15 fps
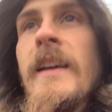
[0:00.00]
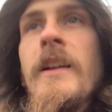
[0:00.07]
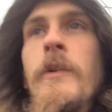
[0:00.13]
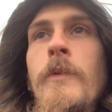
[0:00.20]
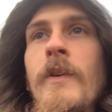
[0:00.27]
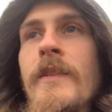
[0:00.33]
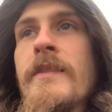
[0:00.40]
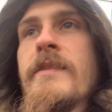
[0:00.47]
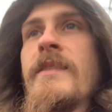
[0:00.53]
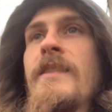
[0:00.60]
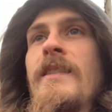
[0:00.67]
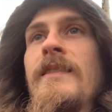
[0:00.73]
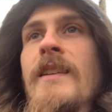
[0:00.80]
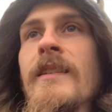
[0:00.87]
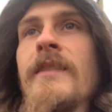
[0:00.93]
don't want to
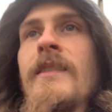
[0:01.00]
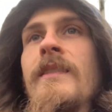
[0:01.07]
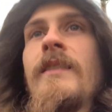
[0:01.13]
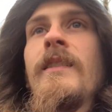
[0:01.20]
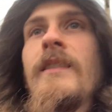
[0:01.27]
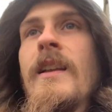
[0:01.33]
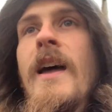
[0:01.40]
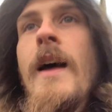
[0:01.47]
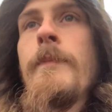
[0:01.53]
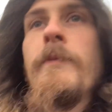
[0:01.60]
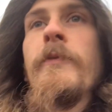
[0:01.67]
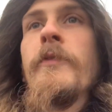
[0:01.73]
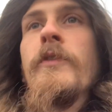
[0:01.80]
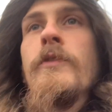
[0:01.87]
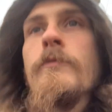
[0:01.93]
see nothing good happen
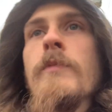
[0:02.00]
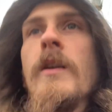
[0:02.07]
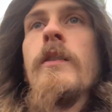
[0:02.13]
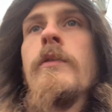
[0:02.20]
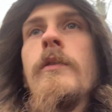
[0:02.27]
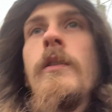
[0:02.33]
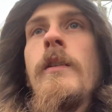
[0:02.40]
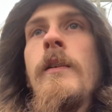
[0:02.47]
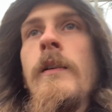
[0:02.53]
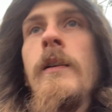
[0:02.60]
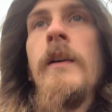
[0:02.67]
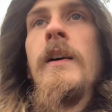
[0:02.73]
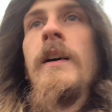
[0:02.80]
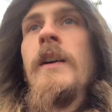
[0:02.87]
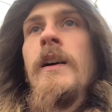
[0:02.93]
for you, bro.
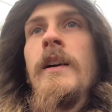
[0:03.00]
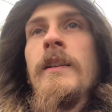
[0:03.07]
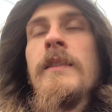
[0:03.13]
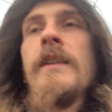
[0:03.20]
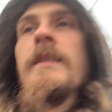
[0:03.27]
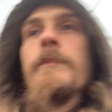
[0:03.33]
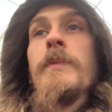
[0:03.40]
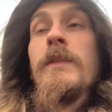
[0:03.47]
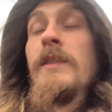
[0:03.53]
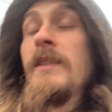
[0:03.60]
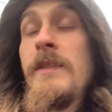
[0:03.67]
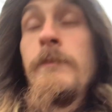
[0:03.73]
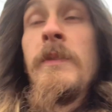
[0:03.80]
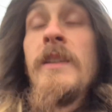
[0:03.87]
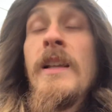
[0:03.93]
Like,
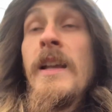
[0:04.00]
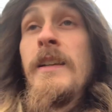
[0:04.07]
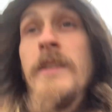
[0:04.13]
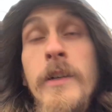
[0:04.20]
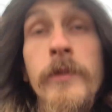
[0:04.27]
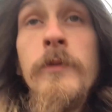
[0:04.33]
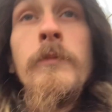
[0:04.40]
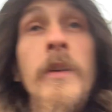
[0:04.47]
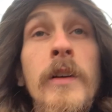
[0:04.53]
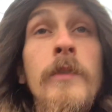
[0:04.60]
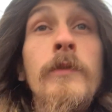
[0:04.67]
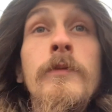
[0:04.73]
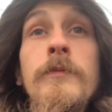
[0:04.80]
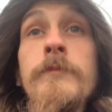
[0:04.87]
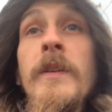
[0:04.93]
believe me, they don't,
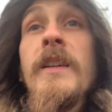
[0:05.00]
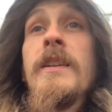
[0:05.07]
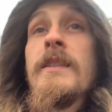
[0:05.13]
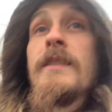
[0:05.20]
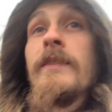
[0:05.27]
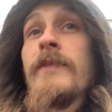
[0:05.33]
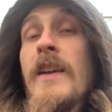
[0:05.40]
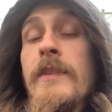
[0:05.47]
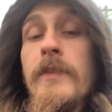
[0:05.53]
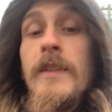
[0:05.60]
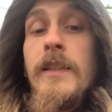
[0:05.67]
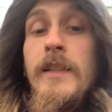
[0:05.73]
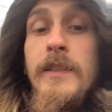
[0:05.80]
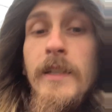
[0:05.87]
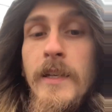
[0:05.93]
bro. Because if they
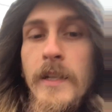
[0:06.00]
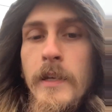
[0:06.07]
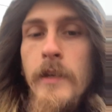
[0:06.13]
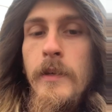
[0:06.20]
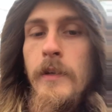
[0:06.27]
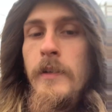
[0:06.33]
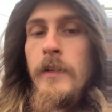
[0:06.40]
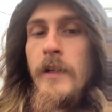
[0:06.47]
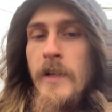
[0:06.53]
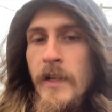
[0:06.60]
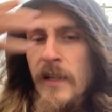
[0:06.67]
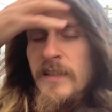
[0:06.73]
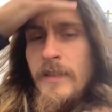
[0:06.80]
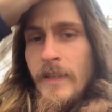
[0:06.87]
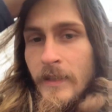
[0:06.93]
really did,
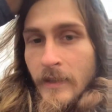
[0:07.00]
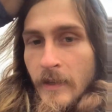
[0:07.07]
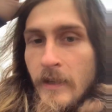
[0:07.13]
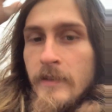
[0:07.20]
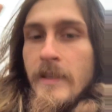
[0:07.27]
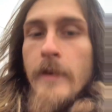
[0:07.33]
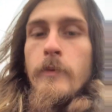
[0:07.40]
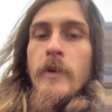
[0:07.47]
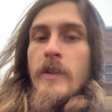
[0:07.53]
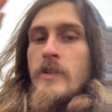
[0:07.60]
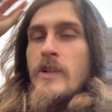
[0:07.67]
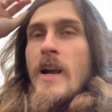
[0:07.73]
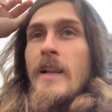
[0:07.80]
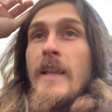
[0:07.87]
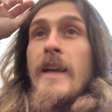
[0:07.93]
then they would have
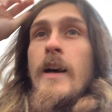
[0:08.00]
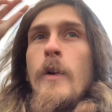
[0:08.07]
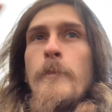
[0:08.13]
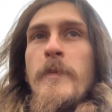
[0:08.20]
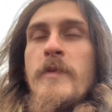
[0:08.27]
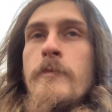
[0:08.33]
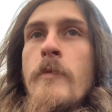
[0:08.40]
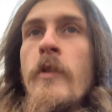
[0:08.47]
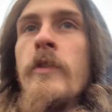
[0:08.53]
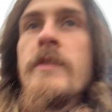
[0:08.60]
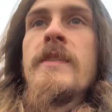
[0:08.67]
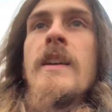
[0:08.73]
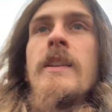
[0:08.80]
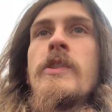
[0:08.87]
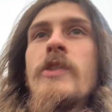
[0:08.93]
tried to help you more
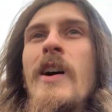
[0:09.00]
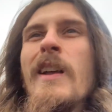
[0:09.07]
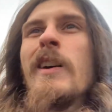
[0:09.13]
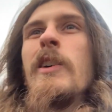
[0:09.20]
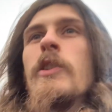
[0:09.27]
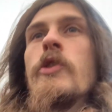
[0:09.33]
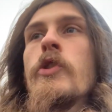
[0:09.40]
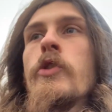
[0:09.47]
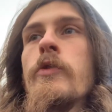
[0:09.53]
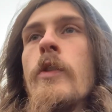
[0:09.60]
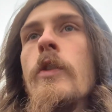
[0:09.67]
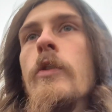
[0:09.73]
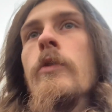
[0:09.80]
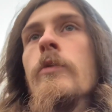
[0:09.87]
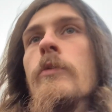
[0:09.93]
instead of try to
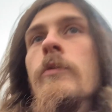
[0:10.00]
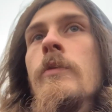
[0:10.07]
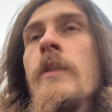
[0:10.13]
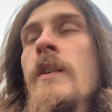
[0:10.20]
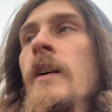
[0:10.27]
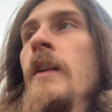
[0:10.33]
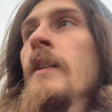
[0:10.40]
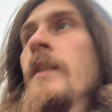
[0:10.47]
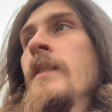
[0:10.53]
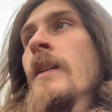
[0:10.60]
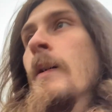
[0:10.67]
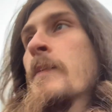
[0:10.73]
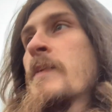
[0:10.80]
control. You know what I'm